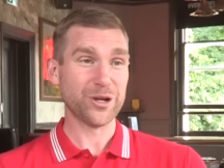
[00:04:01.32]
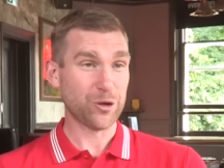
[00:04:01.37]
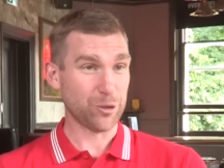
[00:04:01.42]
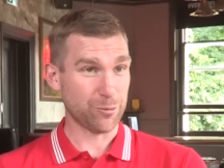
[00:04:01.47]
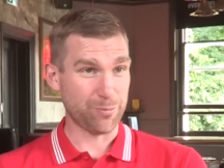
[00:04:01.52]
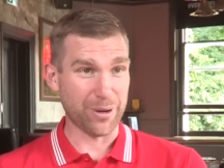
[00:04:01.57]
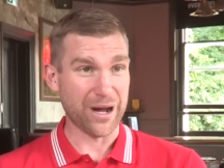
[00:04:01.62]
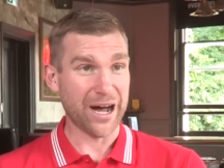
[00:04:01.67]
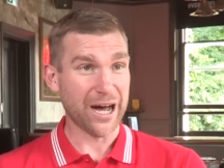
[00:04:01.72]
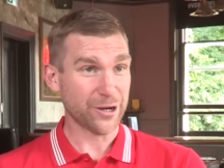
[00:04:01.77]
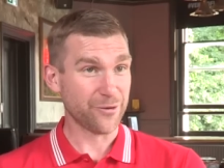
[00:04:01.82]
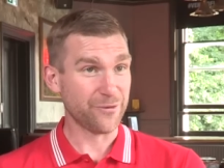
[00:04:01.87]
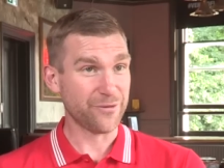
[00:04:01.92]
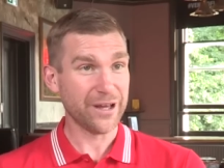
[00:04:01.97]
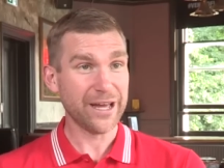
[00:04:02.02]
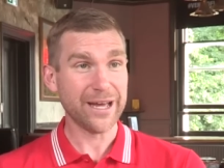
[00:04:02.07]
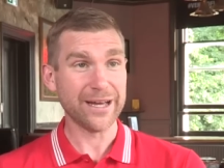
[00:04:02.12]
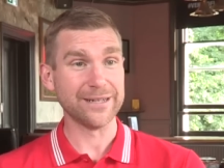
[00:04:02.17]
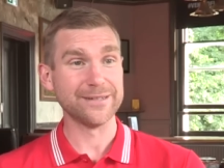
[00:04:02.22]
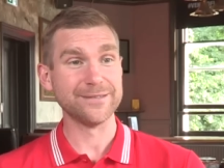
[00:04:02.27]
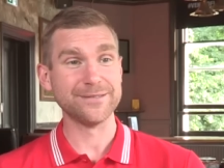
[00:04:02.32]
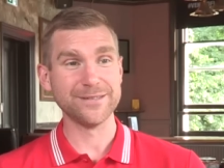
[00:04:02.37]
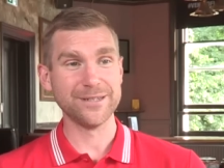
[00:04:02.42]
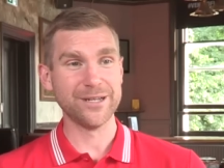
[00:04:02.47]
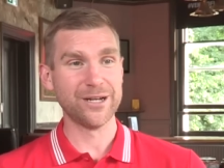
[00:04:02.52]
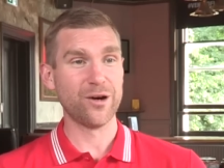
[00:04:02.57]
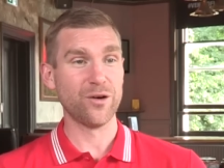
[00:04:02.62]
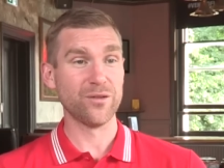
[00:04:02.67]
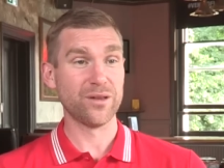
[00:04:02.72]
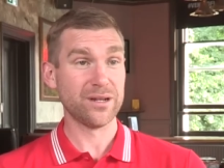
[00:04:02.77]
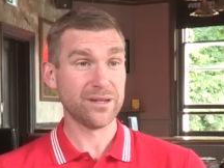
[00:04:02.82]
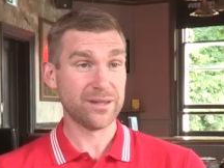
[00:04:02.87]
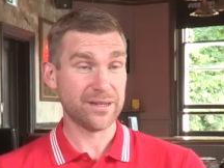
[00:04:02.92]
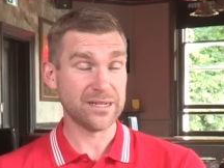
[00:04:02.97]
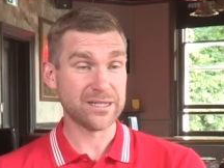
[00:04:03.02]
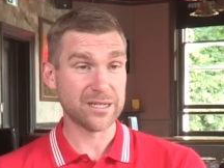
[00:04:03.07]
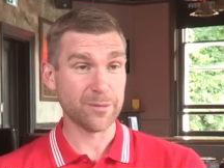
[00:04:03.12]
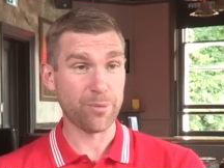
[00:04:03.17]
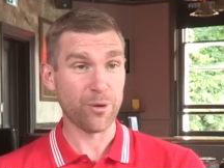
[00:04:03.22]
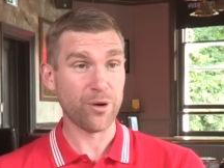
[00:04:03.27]
good part of it, you know, the
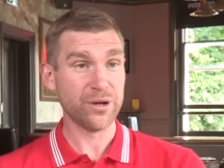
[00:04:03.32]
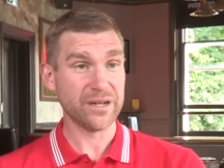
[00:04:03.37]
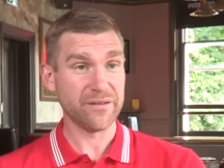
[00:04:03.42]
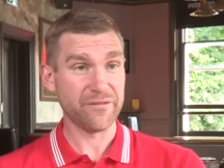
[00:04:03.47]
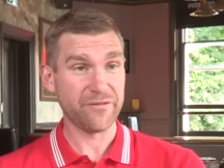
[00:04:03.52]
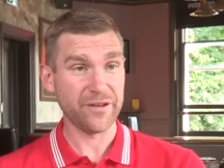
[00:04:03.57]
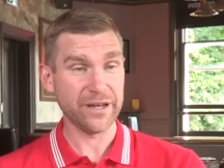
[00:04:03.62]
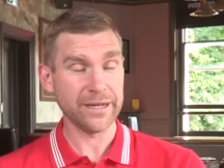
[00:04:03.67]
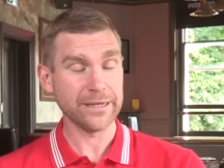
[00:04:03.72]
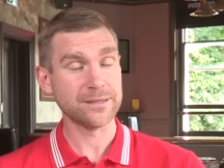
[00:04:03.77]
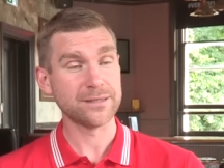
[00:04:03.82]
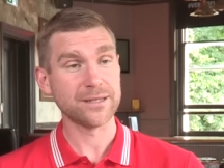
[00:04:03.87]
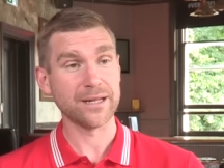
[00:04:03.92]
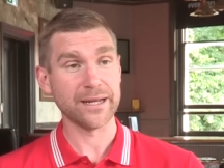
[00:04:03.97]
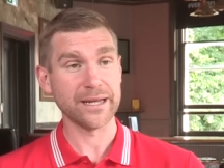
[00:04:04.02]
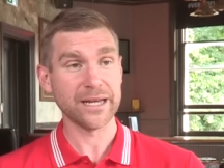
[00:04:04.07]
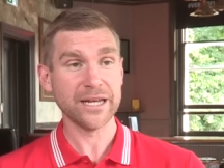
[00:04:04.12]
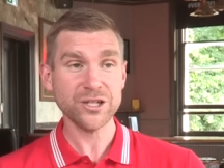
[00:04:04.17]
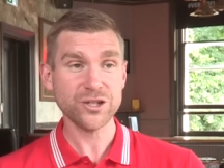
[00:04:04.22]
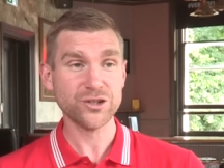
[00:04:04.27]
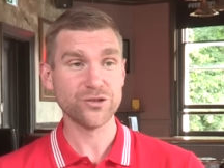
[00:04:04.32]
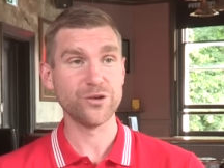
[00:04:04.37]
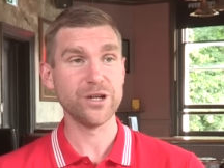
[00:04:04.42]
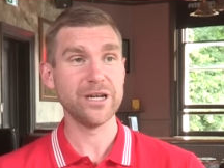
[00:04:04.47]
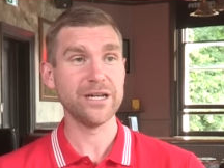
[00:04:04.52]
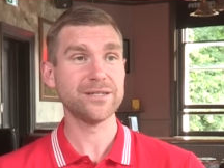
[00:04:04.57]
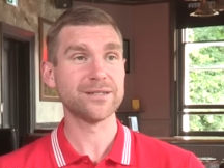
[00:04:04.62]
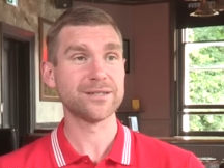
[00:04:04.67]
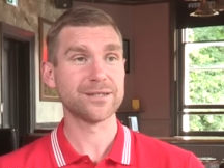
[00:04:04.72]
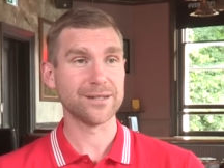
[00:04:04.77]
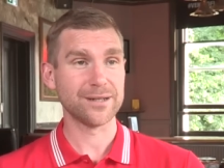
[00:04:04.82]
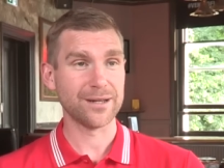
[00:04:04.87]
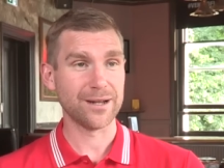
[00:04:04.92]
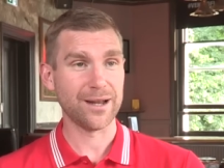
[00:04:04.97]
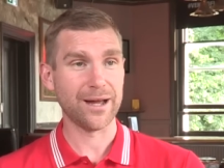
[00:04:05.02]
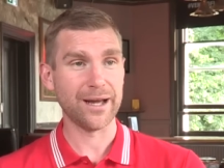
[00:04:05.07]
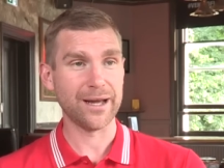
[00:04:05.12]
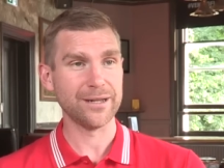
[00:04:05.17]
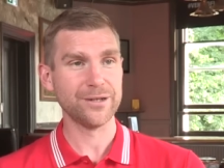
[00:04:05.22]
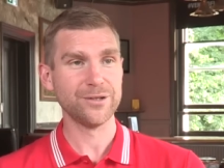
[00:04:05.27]
disappointing things like injuries,
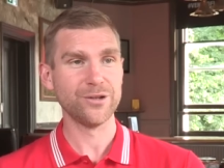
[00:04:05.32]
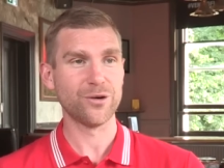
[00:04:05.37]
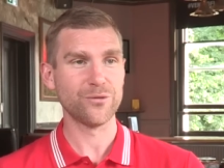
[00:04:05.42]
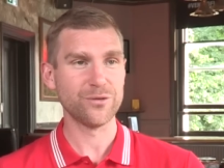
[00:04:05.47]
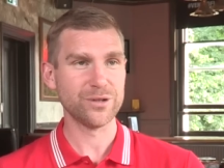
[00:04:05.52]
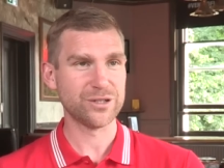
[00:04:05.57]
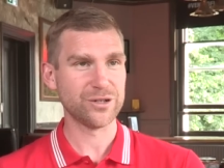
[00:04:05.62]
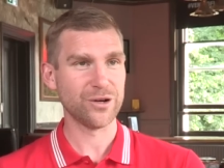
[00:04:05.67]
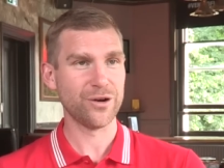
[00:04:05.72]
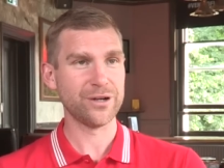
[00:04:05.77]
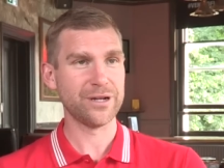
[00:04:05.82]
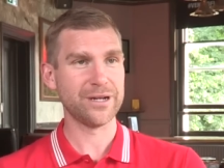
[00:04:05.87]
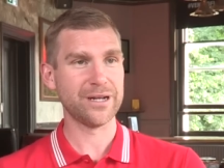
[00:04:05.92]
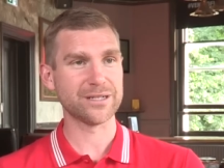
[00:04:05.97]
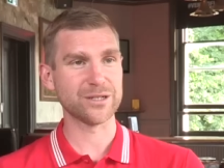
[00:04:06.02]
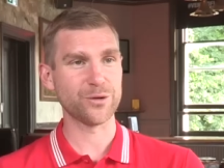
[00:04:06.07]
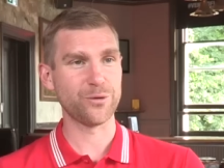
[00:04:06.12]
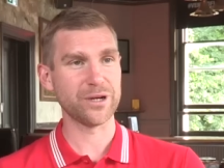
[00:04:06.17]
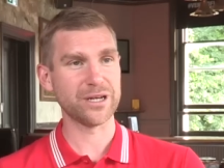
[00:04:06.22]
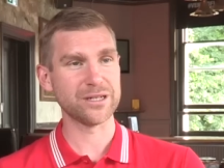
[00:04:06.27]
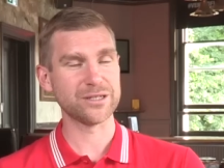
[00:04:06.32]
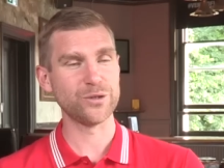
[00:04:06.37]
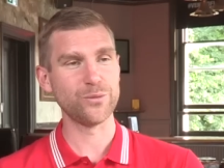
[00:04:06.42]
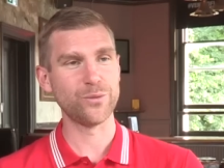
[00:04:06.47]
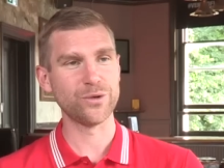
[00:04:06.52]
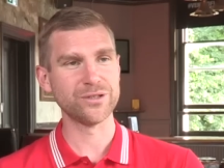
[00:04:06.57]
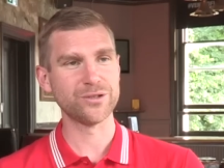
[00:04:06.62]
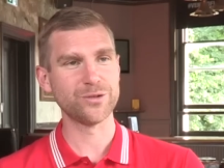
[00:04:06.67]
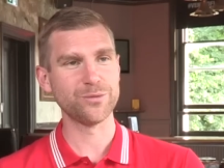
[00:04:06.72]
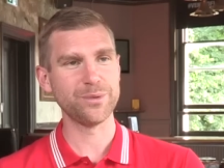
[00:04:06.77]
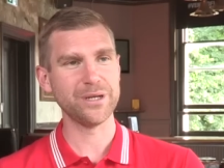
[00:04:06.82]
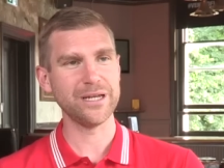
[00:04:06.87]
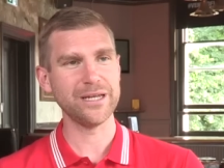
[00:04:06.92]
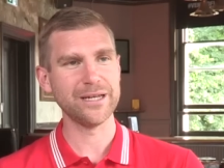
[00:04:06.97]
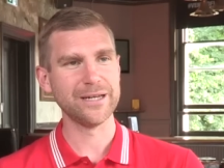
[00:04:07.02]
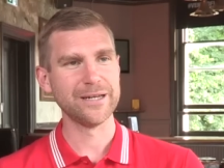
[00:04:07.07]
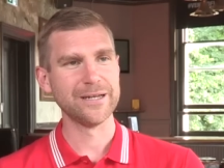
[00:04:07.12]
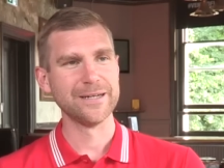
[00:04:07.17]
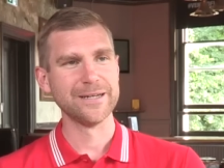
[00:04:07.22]
like not returning as quick as you want to be.